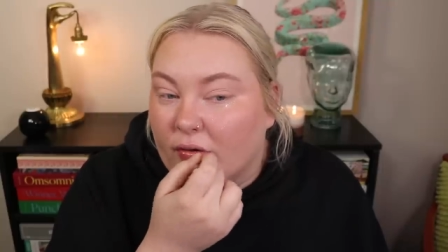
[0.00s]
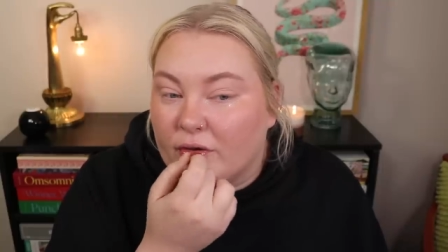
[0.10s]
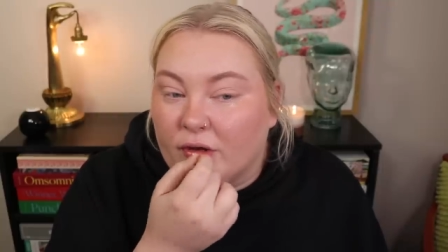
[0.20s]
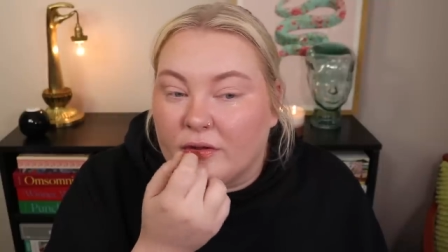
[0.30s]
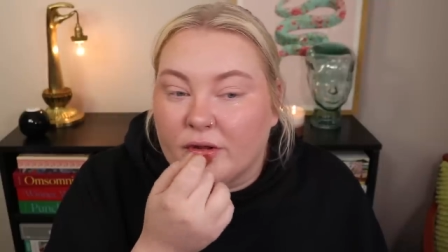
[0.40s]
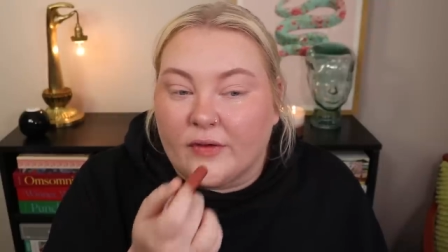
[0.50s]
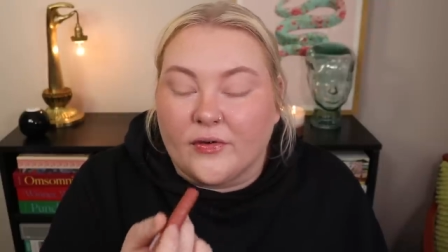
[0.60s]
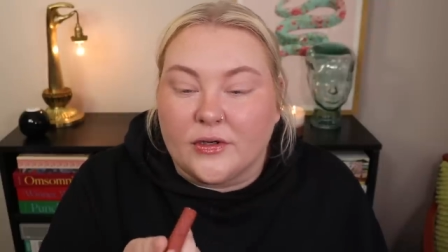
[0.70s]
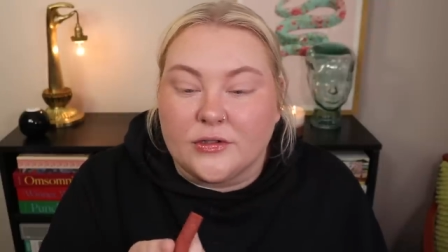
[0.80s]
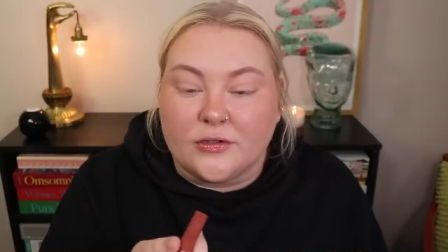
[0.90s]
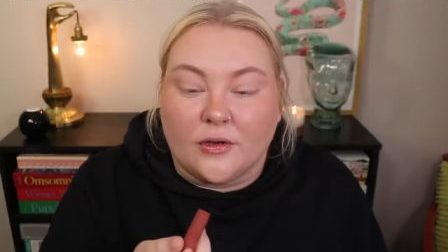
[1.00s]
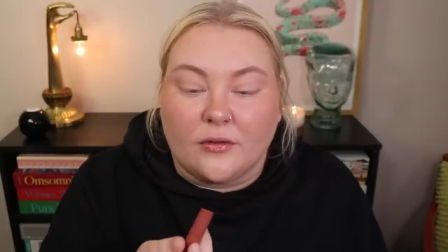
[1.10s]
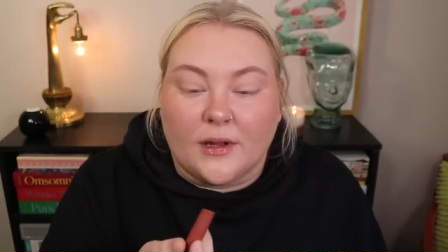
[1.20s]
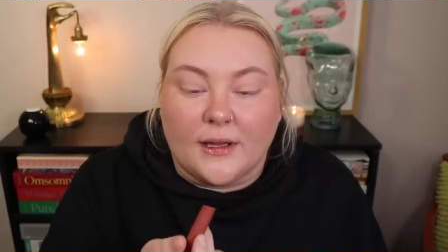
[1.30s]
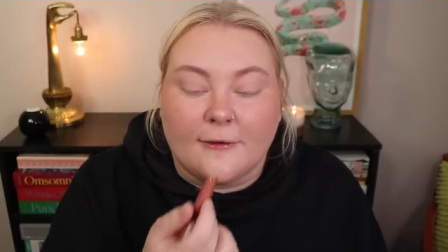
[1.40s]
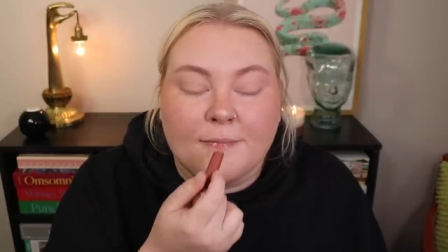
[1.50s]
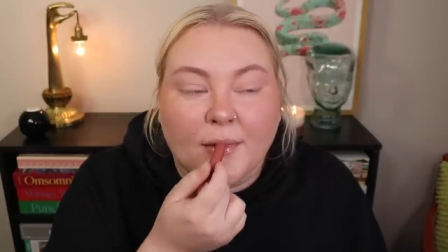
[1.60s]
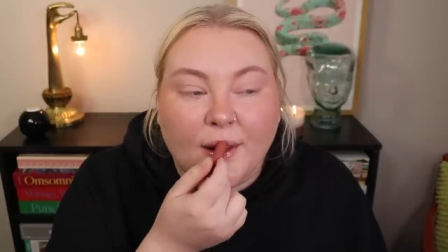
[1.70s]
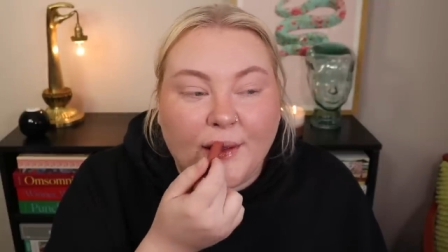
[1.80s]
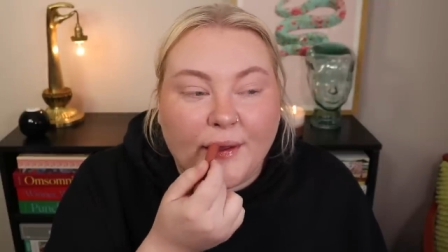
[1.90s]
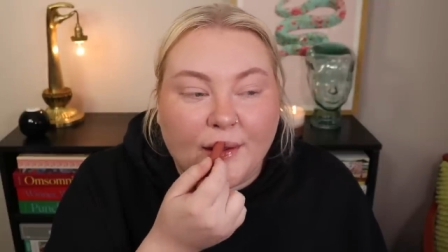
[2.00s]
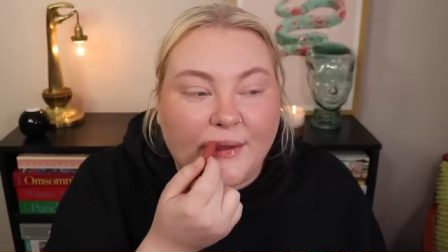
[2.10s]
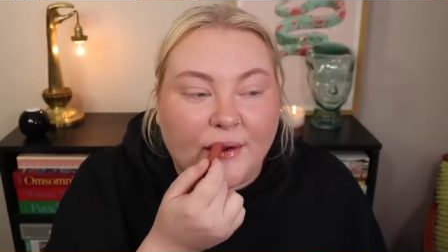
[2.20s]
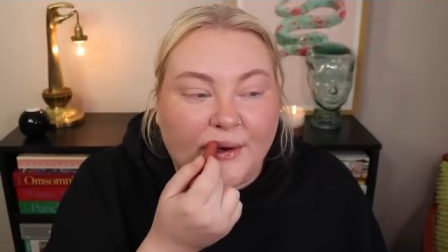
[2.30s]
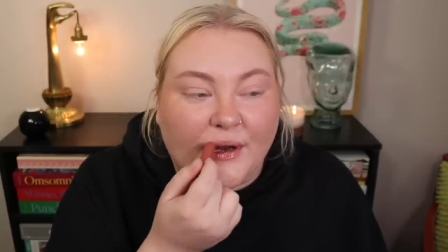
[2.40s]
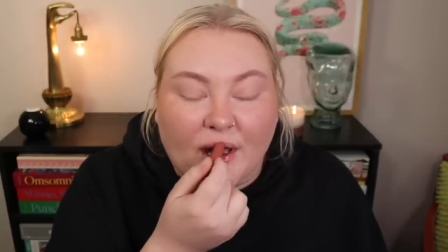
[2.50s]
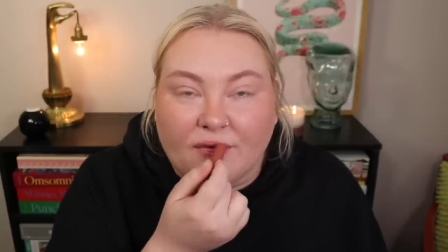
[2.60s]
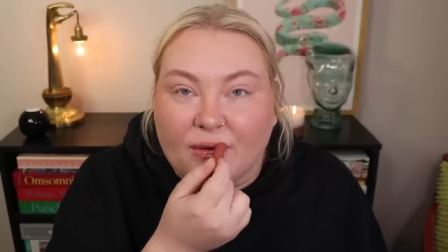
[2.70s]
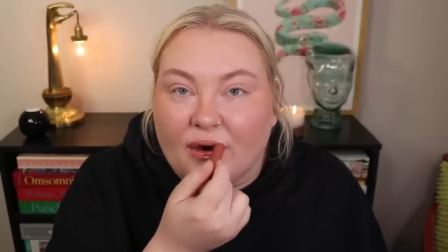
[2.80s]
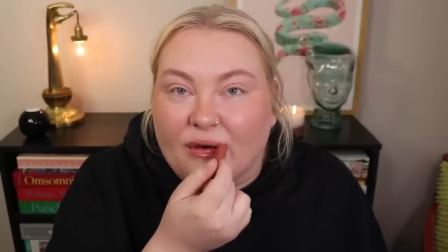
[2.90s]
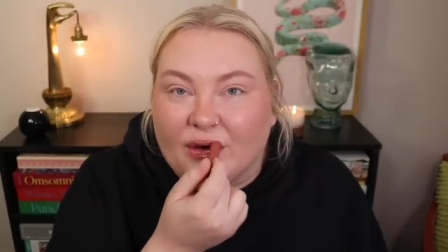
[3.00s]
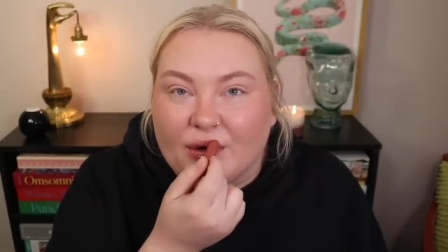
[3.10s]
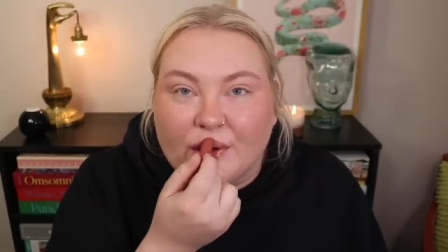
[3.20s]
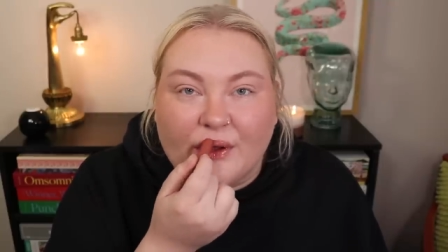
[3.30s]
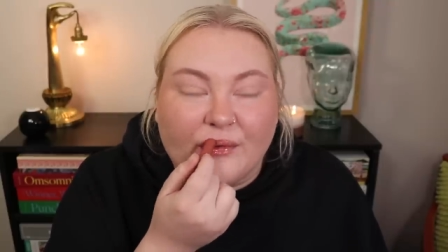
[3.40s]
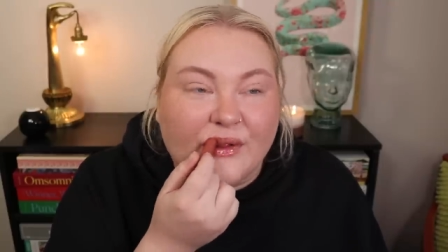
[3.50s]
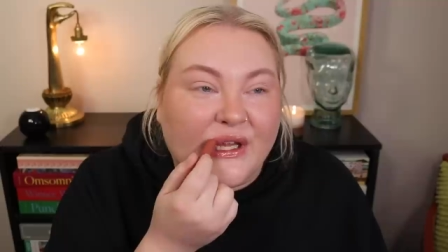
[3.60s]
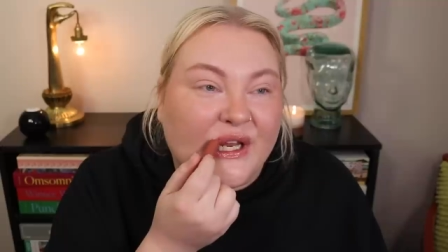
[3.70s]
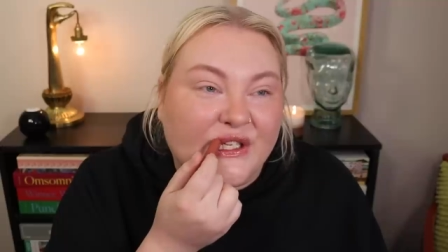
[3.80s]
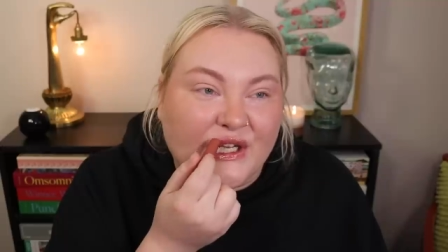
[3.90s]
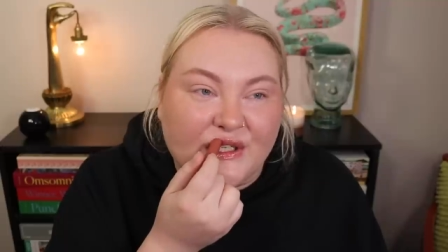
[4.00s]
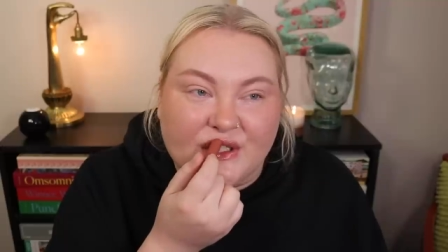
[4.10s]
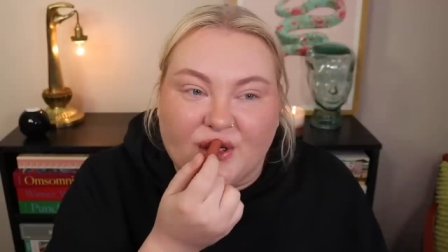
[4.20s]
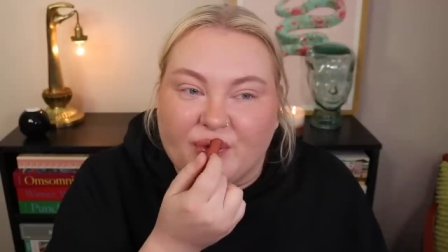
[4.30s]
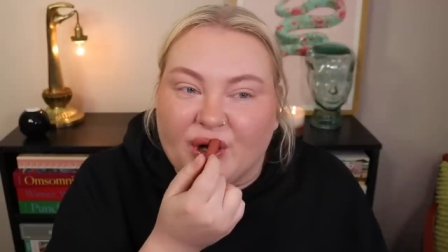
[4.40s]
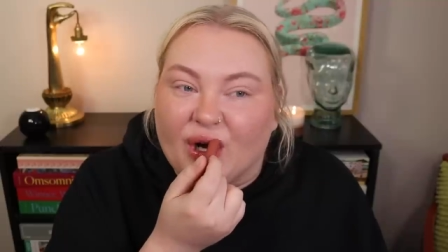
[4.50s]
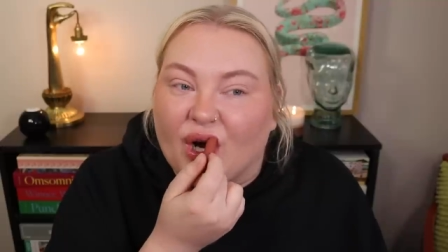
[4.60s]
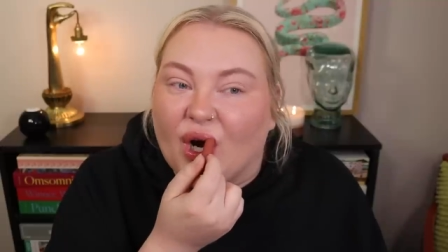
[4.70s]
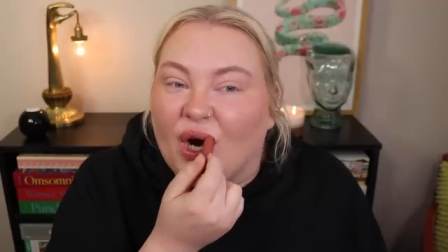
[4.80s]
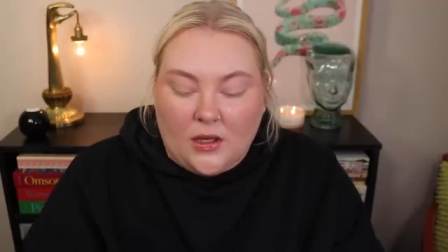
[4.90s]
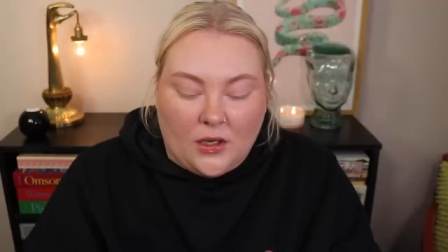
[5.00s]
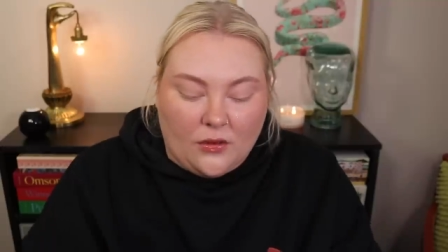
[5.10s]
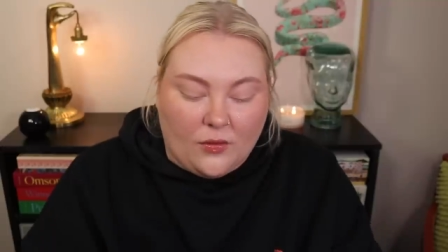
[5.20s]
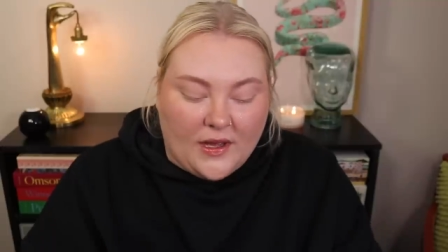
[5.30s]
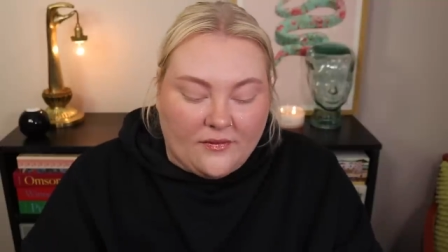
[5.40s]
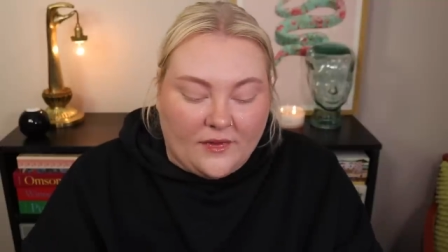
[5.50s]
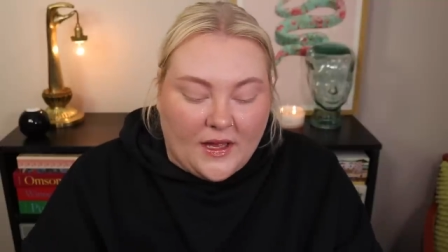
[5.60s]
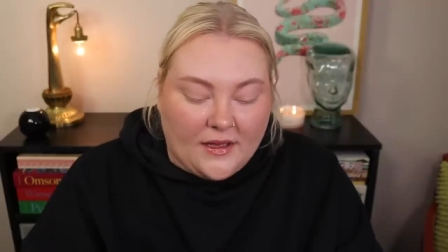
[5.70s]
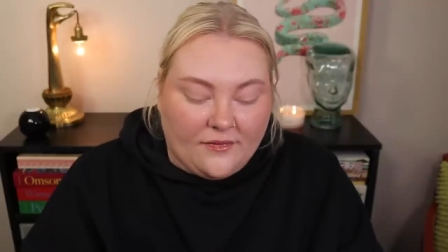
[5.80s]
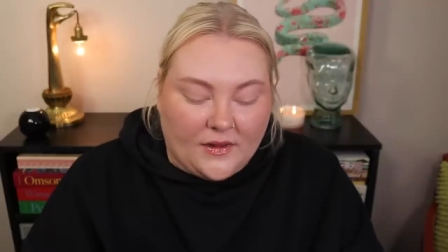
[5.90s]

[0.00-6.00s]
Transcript: She had suffered a stroke like a year and a half ago, and it really did change up her, you know, way of life.